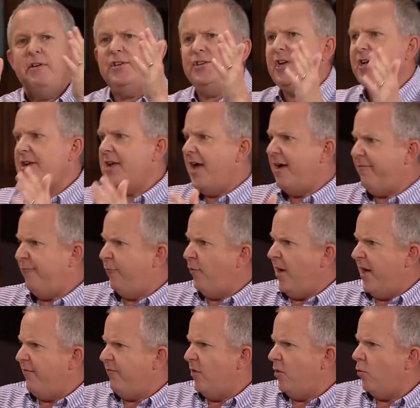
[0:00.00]
is enough
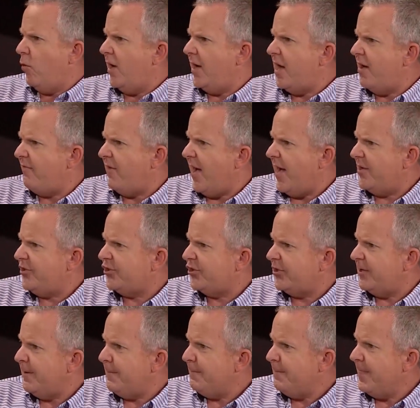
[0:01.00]
for every one of
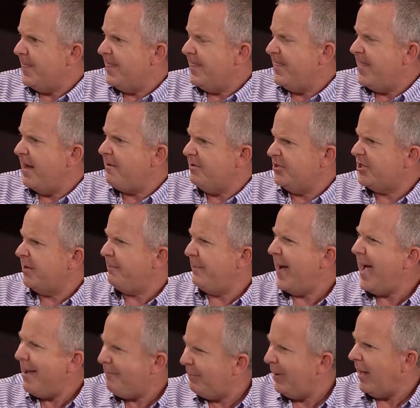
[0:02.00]
us. There is a
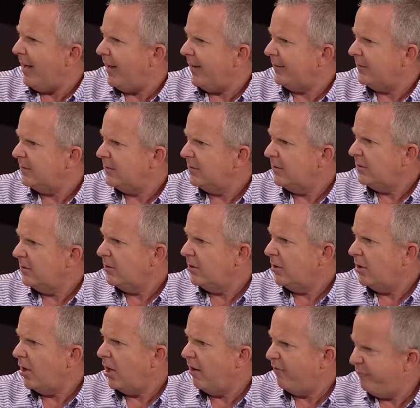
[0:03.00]
pipeline
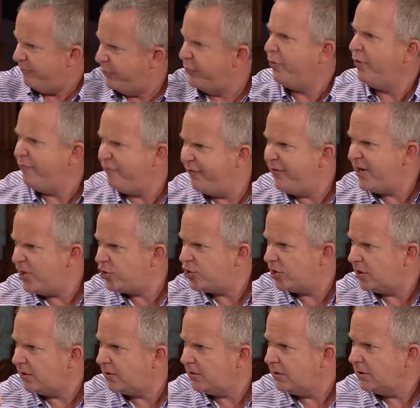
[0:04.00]
of
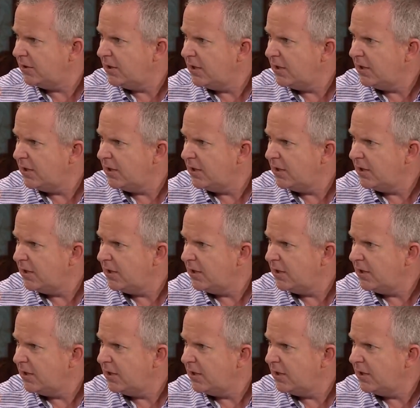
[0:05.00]
provision